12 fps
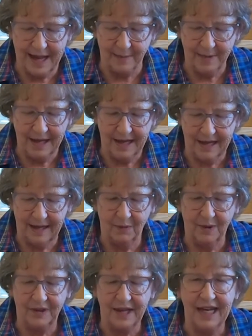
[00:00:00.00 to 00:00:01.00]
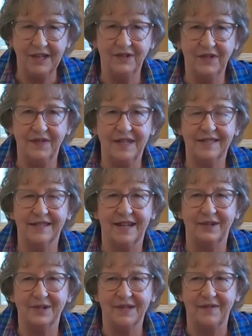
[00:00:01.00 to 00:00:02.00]
that begin with each of these
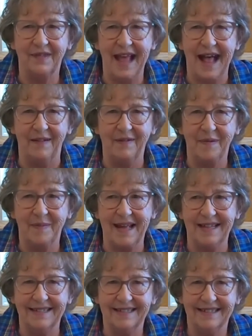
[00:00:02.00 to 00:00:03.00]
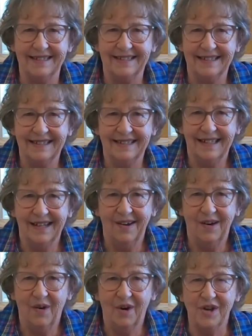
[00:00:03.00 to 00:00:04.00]
letters of the alphabet.
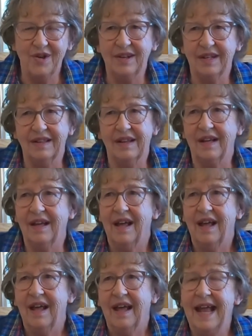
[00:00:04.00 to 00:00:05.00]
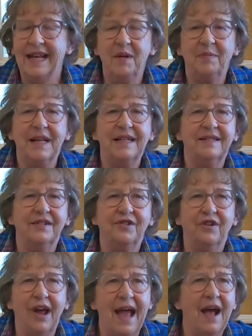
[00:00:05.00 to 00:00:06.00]
Or you can look any place in
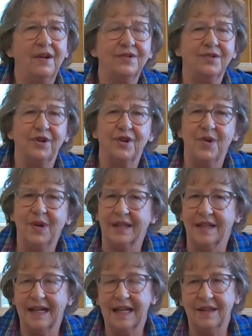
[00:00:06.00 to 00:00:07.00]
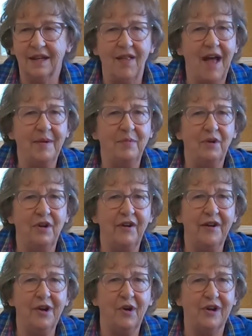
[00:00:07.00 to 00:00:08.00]
your house, or you can look at the
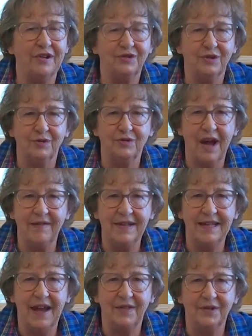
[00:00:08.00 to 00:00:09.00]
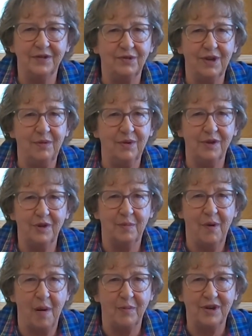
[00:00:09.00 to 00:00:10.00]
library, or as you're driving down the street with your
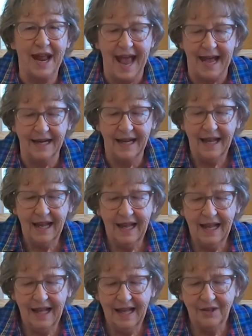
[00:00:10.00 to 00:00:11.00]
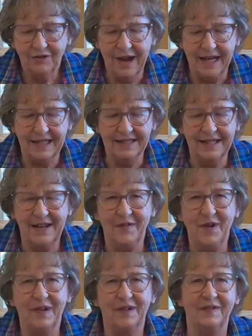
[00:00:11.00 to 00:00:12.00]
mom or dad. Try to see
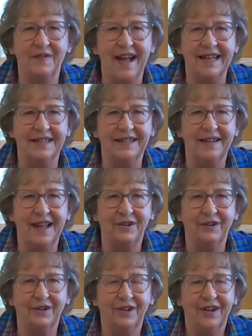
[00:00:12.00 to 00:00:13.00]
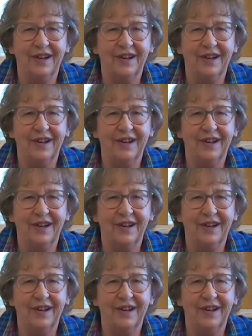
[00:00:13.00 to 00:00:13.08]
if you can find a